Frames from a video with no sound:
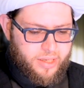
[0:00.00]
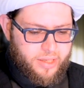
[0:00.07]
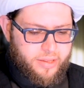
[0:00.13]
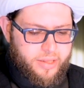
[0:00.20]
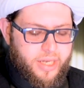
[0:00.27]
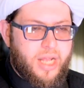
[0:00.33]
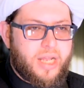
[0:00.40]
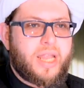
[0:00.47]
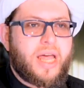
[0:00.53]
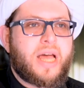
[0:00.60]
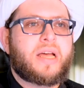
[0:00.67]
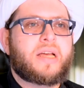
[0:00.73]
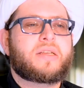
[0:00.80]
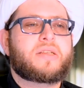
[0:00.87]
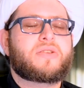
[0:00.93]
Then
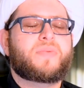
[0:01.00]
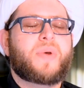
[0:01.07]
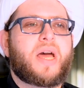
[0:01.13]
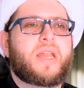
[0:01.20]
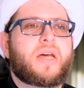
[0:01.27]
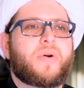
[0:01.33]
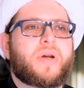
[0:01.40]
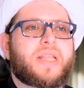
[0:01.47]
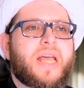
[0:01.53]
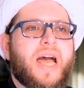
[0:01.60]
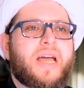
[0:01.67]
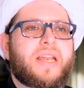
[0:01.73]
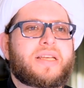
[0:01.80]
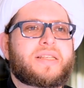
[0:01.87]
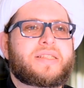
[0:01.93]
Allah subhanahu wa
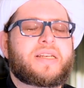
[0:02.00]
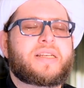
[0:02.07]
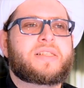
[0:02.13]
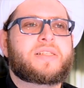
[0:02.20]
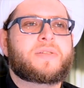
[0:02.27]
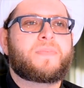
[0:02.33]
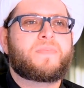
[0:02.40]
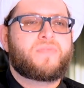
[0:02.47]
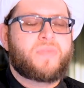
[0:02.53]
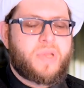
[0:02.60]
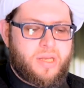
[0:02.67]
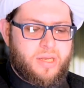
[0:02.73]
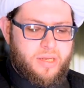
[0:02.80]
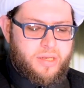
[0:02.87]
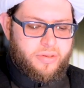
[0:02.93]
ta'ala says,
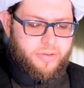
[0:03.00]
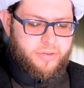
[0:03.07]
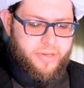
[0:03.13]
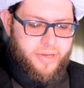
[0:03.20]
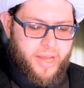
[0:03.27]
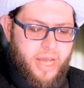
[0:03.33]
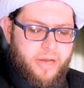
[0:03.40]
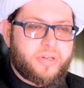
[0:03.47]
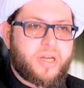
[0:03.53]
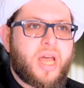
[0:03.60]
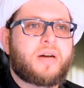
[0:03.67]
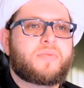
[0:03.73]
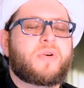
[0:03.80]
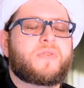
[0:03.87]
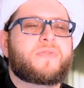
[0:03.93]
the
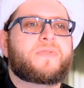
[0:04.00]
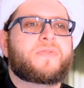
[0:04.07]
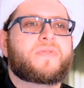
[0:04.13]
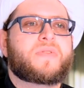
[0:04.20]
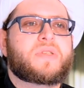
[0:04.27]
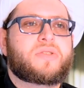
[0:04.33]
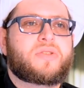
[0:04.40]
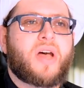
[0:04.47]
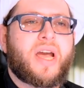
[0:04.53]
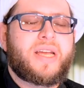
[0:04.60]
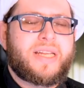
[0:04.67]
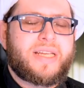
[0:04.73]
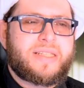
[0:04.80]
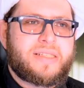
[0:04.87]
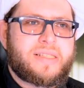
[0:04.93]
outcome of
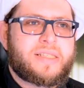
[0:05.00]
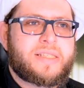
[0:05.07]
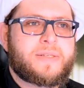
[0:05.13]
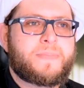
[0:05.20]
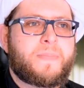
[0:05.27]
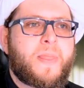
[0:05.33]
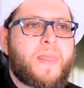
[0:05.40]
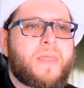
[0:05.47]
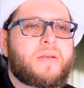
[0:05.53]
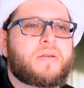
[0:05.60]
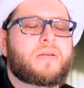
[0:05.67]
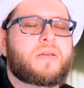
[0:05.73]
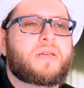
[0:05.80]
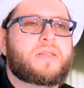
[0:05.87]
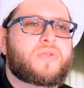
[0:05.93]
silence
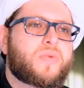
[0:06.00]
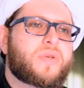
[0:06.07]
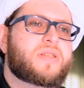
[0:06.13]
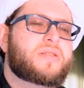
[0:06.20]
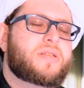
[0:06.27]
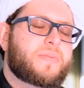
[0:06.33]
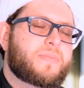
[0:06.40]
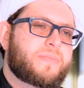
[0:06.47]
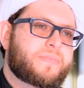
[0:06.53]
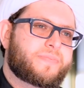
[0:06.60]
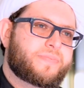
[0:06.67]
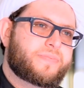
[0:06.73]
is wisdom.